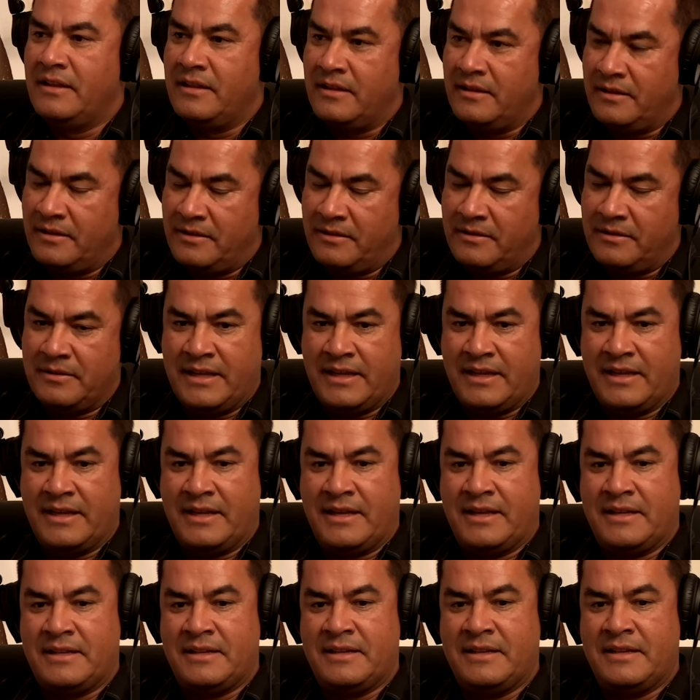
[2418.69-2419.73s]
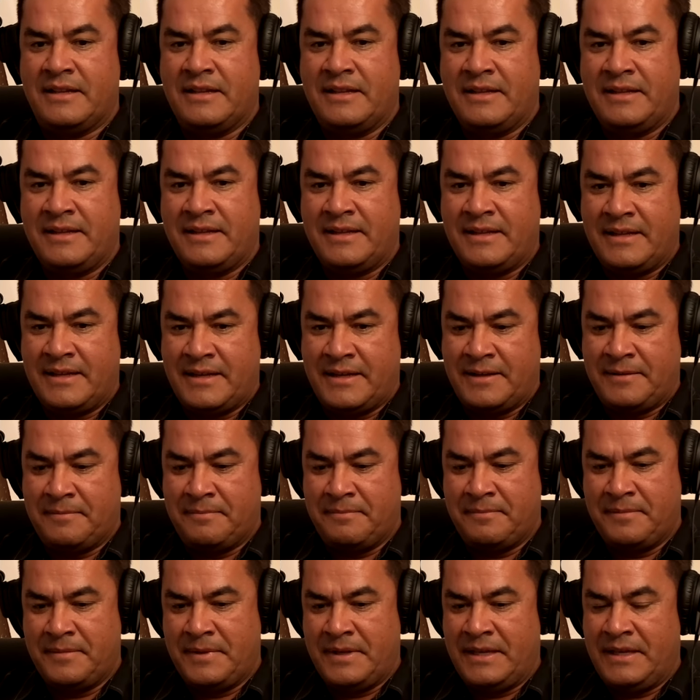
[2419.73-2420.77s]
You know, and um,
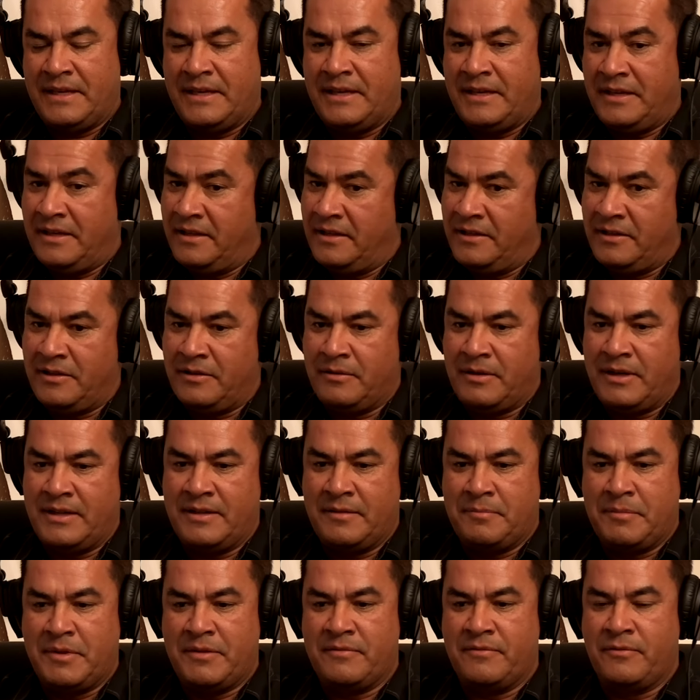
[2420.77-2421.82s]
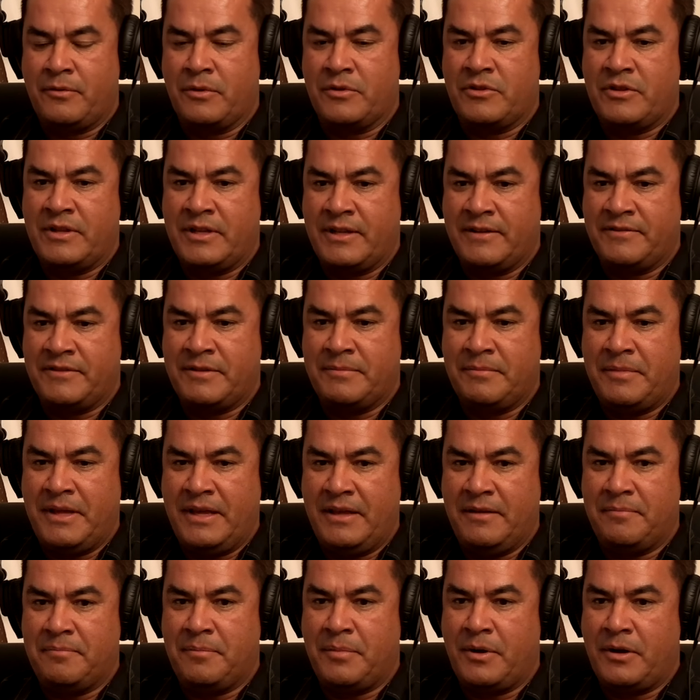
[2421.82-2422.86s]
you know, I've been fortunate enough to
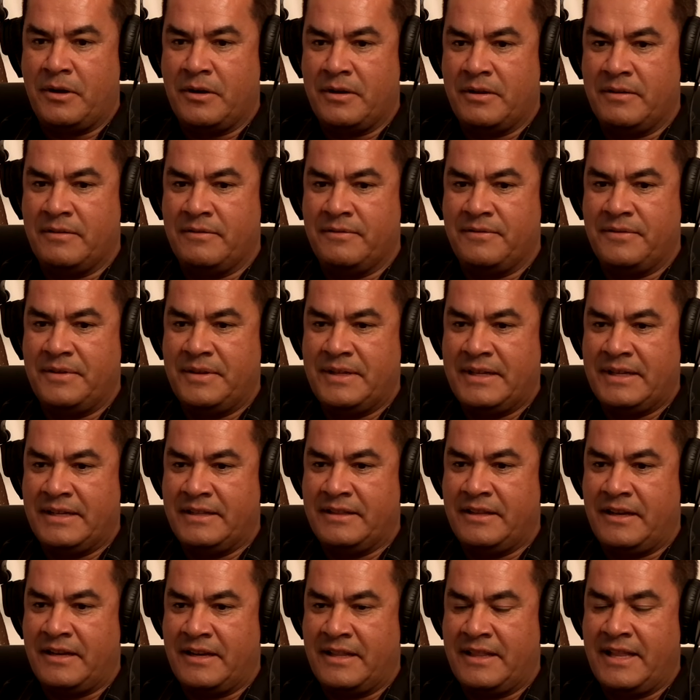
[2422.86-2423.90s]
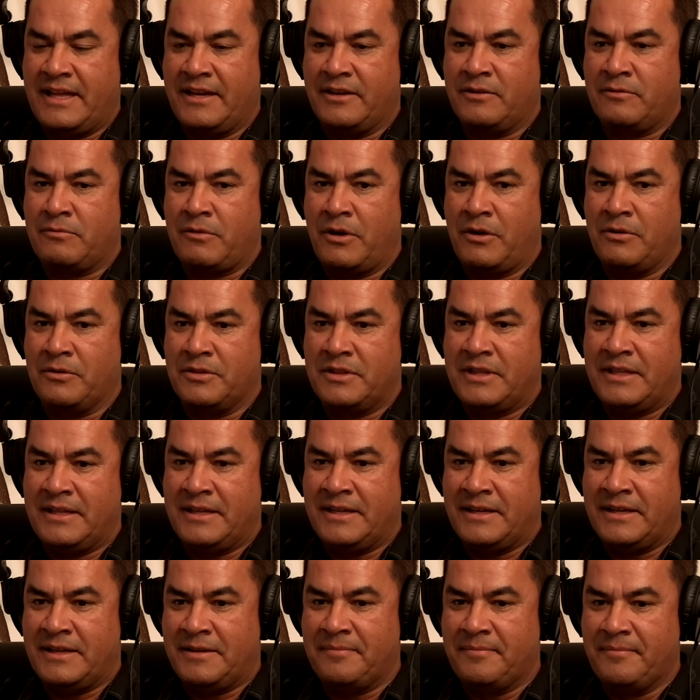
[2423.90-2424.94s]
be part of a lot of that growth
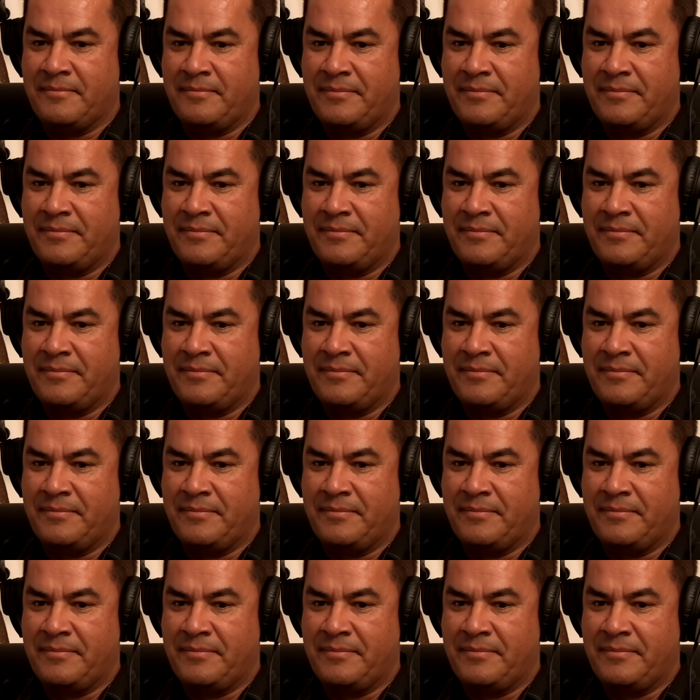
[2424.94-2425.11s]
um,